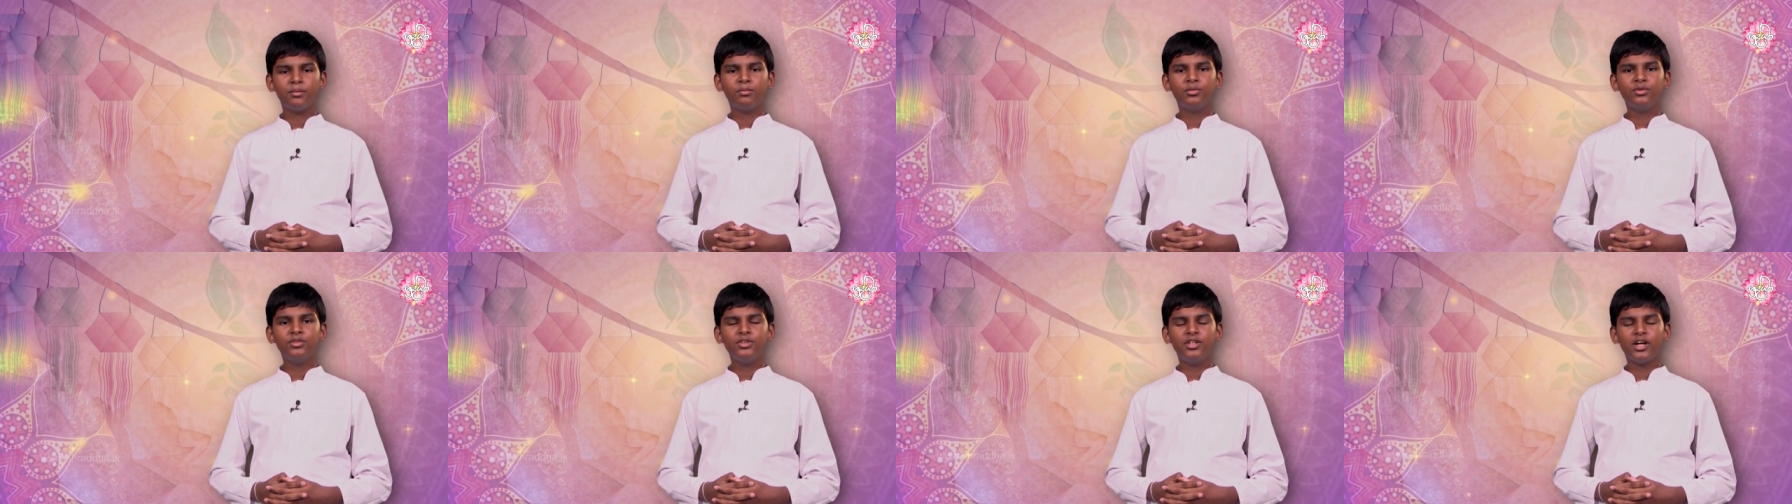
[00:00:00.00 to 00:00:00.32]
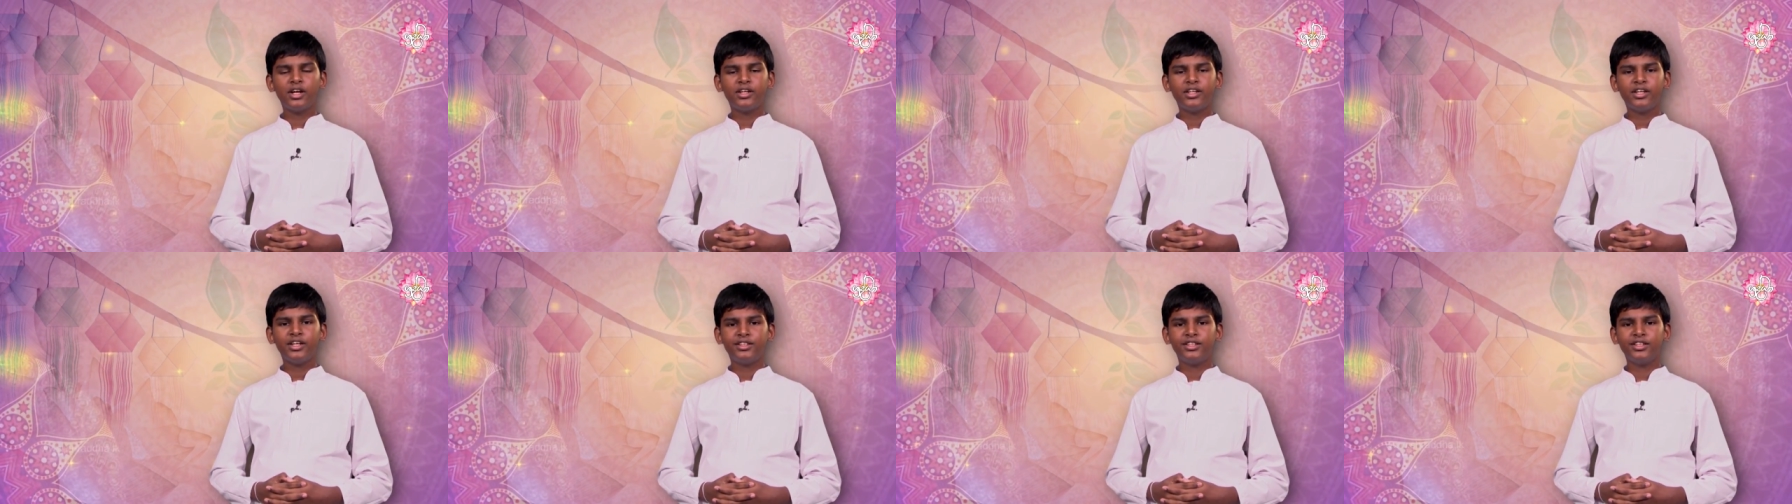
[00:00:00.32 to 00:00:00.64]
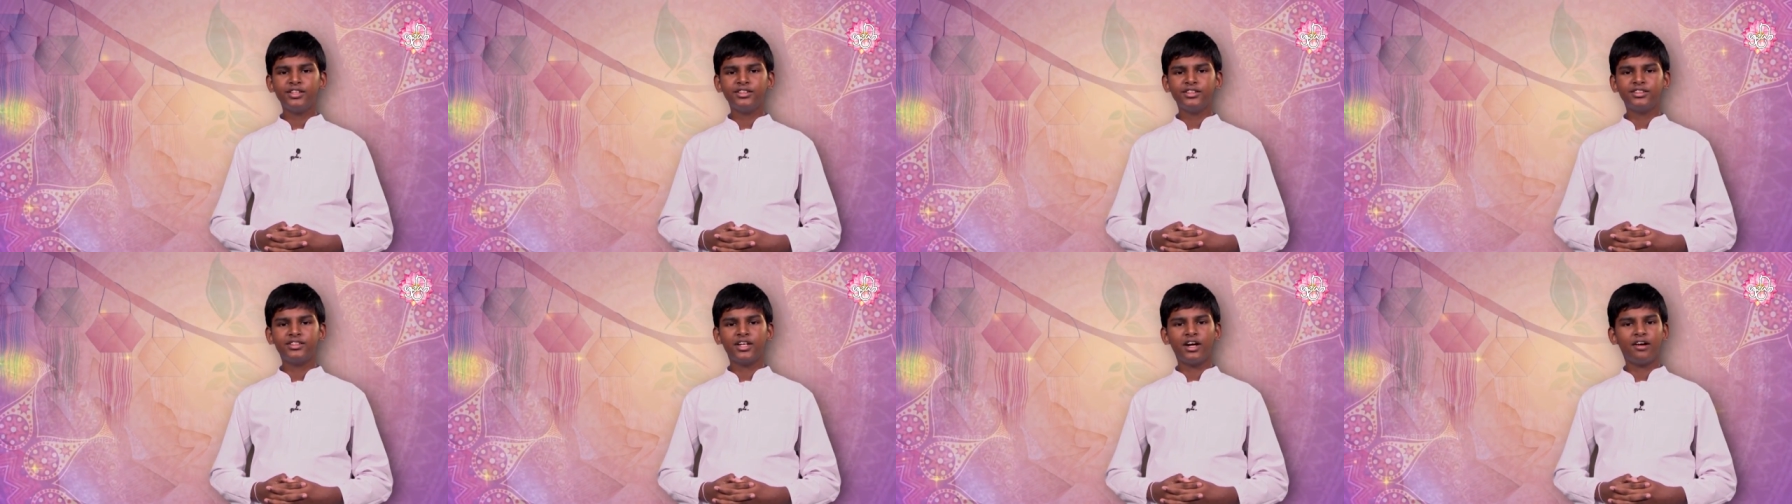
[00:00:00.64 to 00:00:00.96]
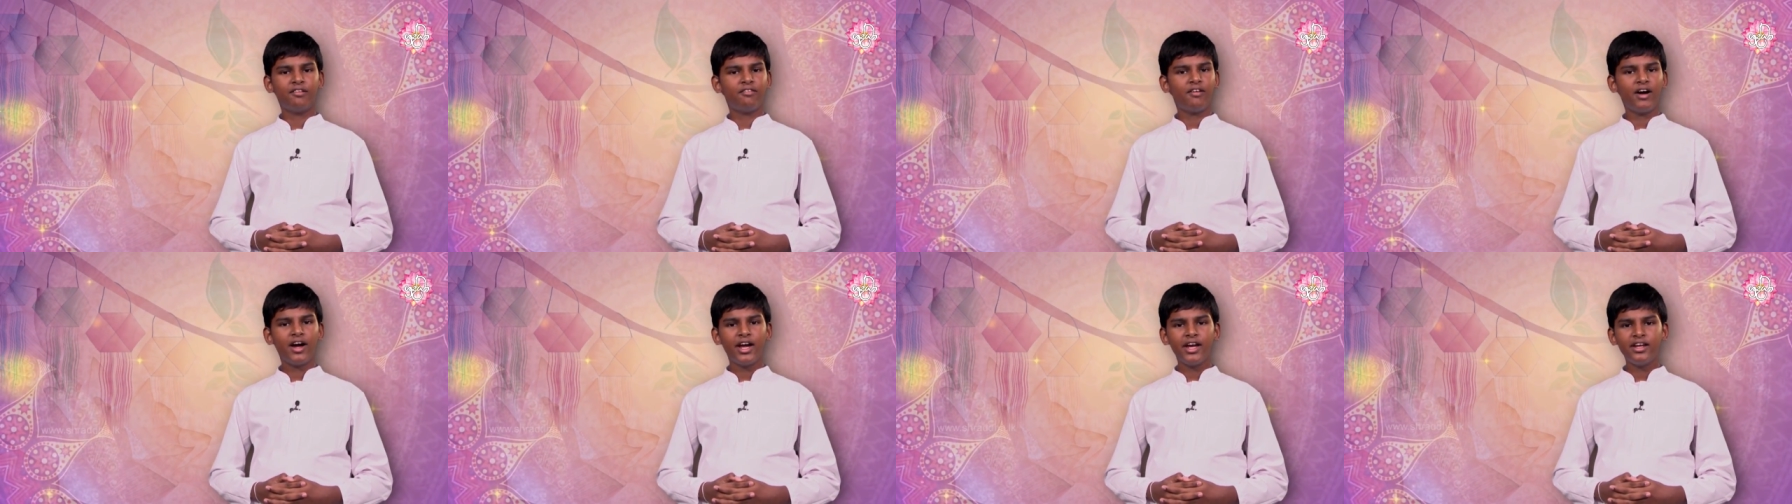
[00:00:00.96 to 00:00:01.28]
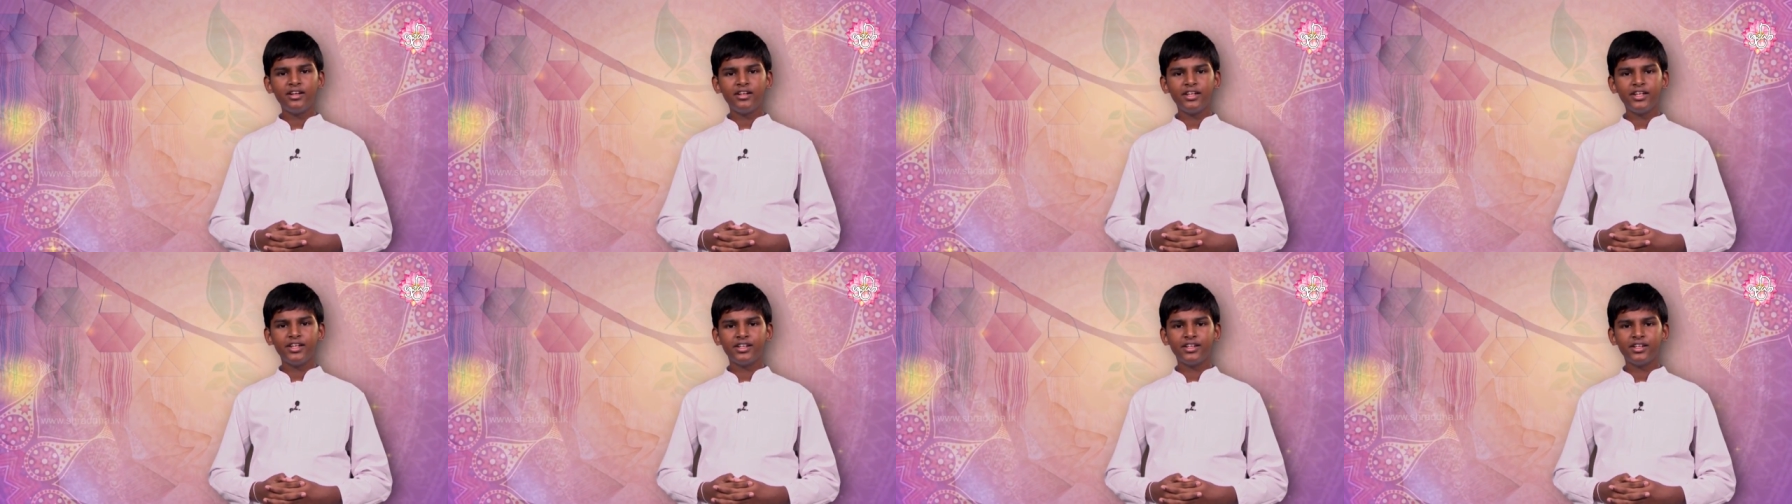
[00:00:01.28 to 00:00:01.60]
Buddha teachings are
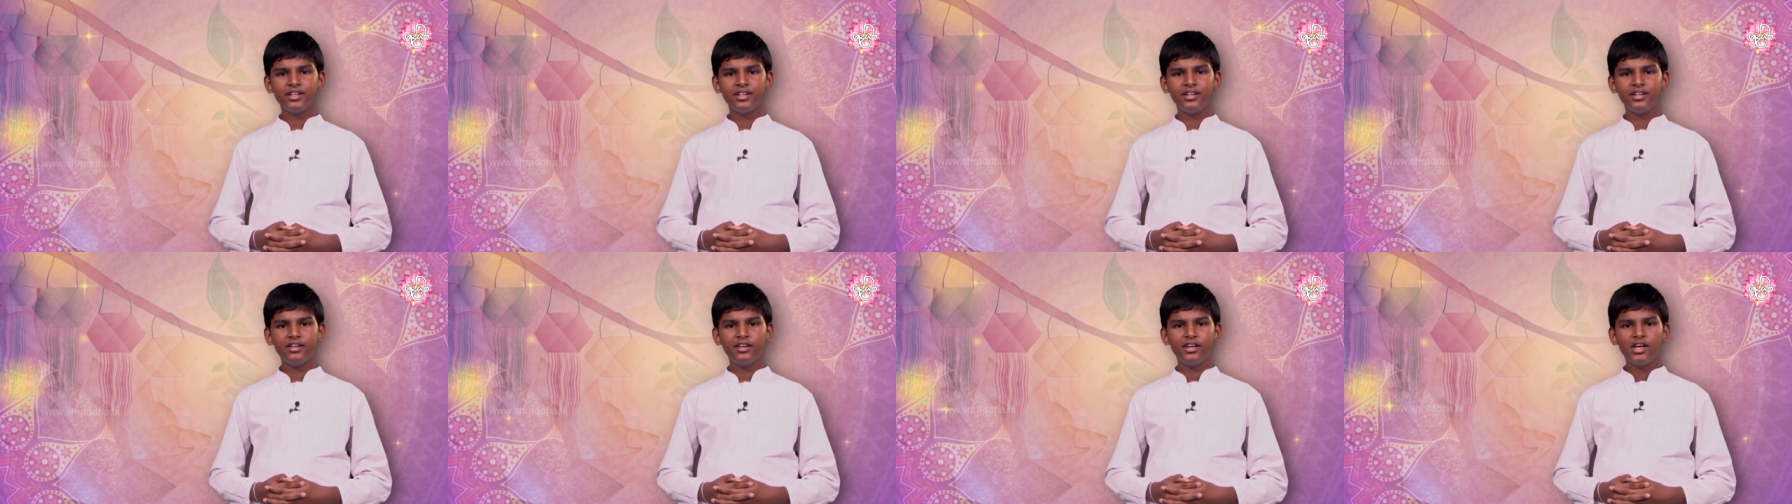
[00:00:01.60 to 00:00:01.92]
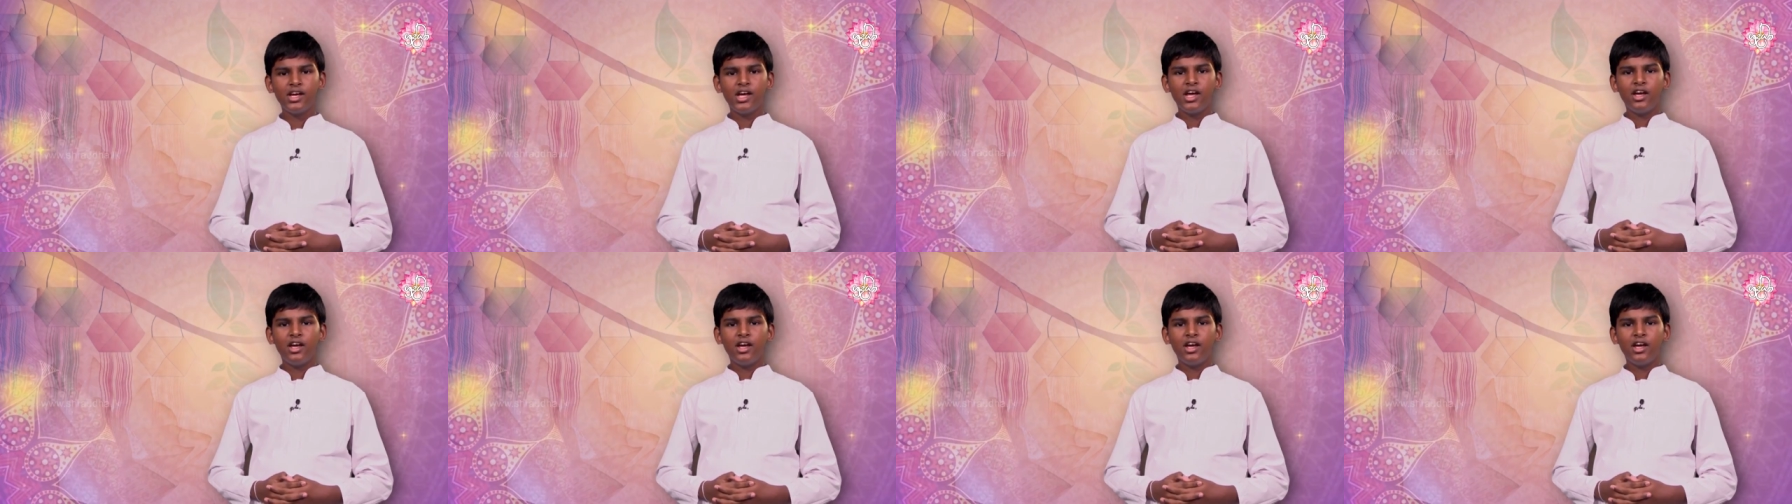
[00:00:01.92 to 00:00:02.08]
widely heard